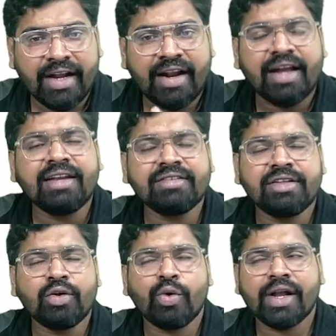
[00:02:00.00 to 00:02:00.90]
dryness
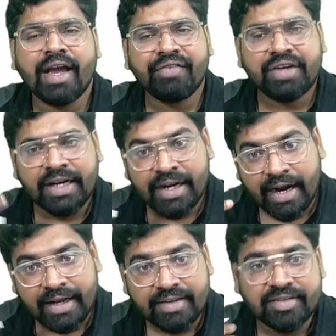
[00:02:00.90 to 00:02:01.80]
in the oral cavity,
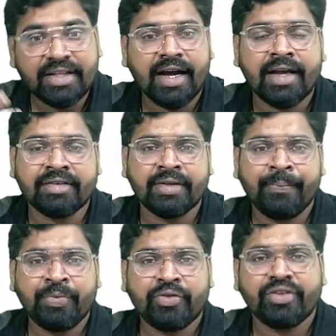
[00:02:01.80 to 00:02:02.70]
dryness in the eyes.
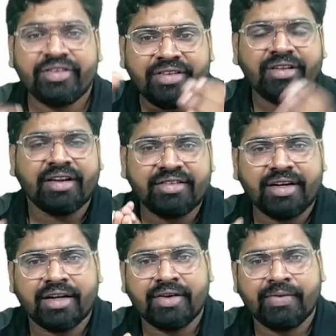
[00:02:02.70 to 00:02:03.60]
So this is the
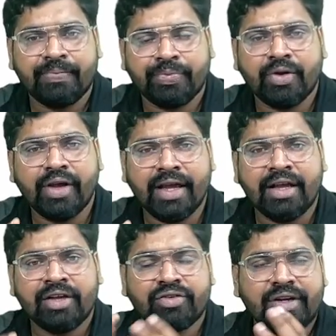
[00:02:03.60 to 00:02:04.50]
result. Okay,
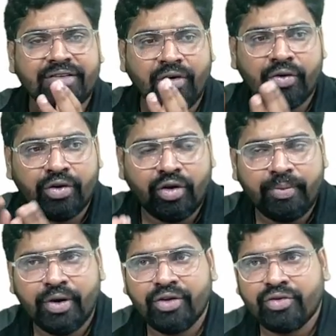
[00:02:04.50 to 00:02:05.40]
so it is an
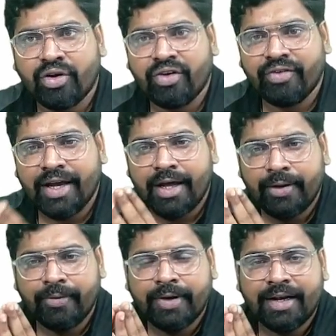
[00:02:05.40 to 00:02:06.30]
autoimmune disorder where
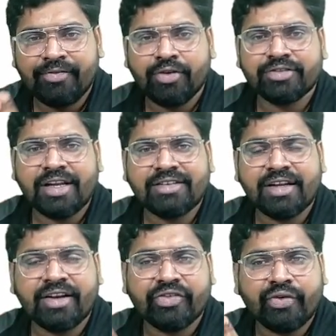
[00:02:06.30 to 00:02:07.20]
your lymphocytes
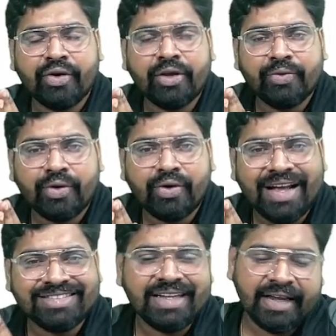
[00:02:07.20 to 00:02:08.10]
are destroying your own
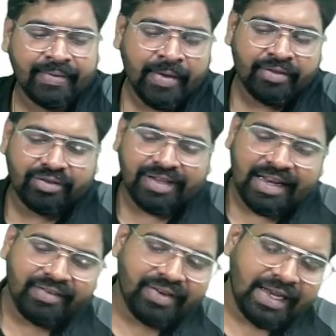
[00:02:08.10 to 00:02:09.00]
acini. So
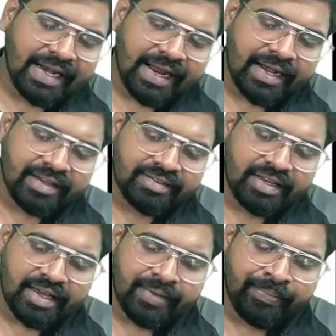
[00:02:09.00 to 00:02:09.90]
salivary gland
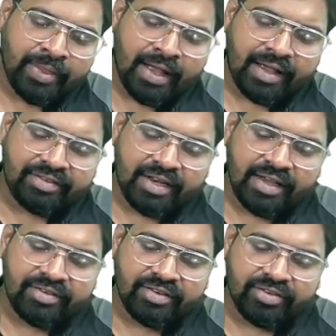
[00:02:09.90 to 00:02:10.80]
acini
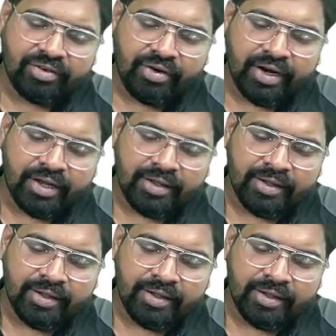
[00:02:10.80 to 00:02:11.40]
is destroyed.